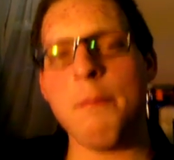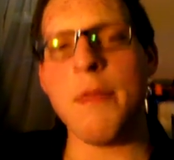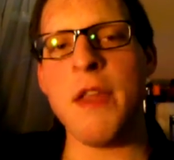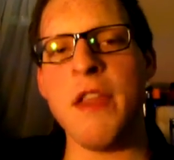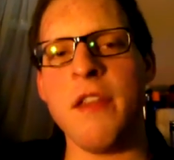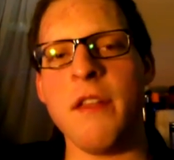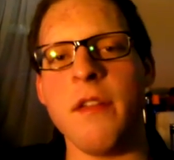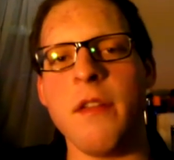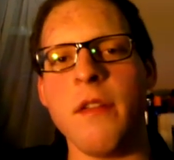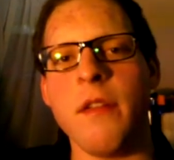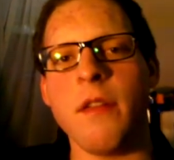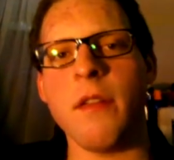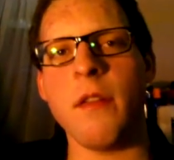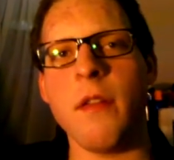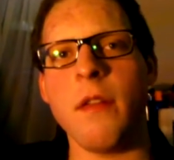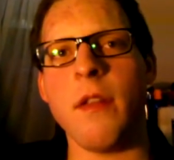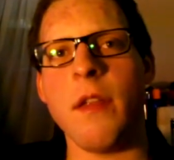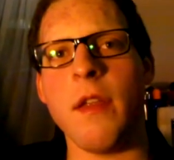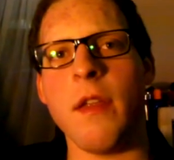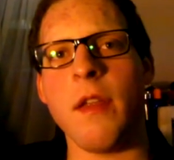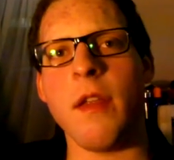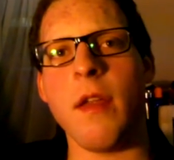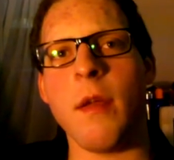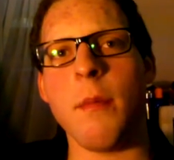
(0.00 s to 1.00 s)
meet
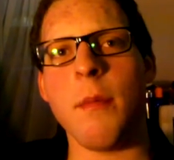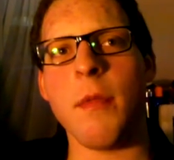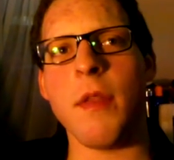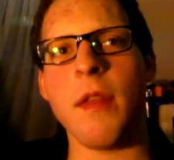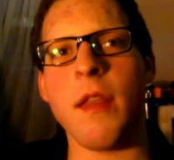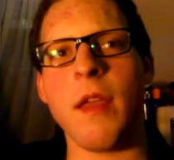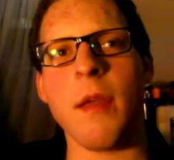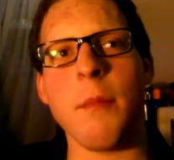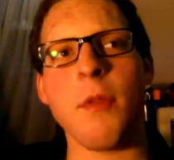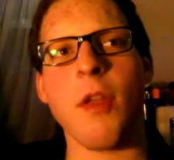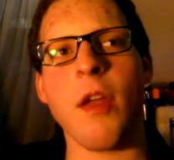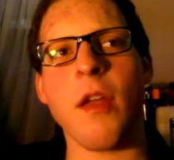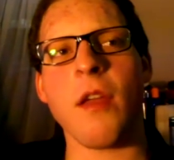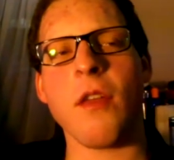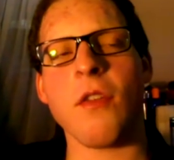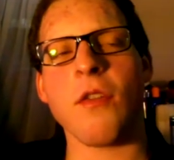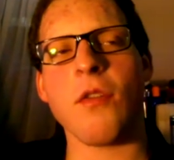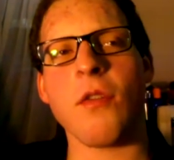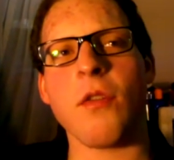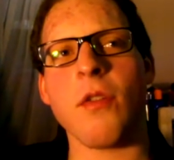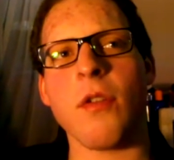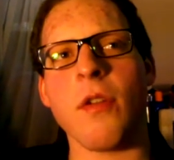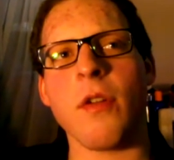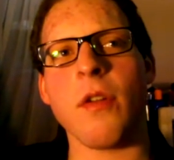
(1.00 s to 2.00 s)
him, and I'm
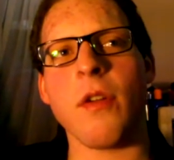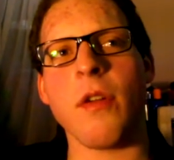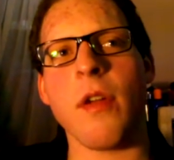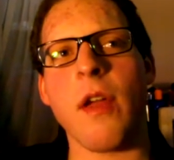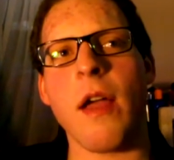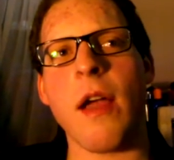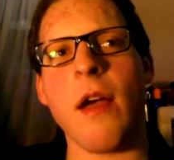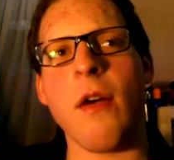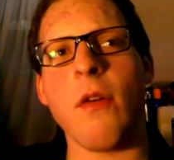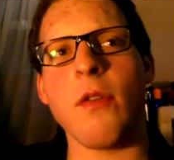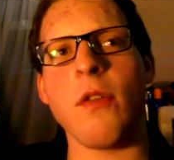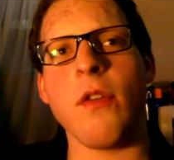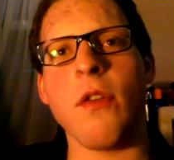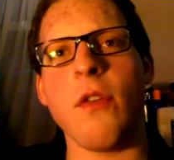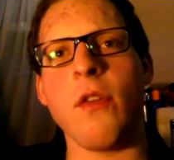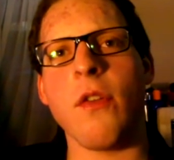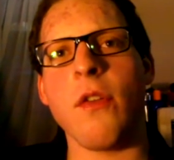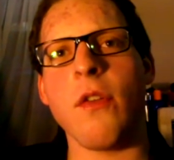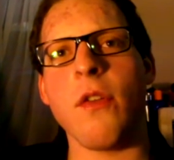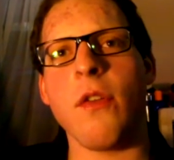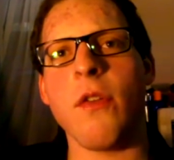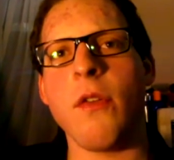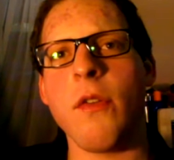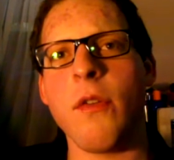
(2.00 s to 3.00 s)
not sure how
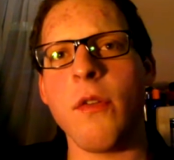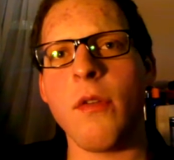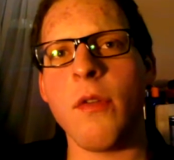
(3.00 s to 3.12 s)
to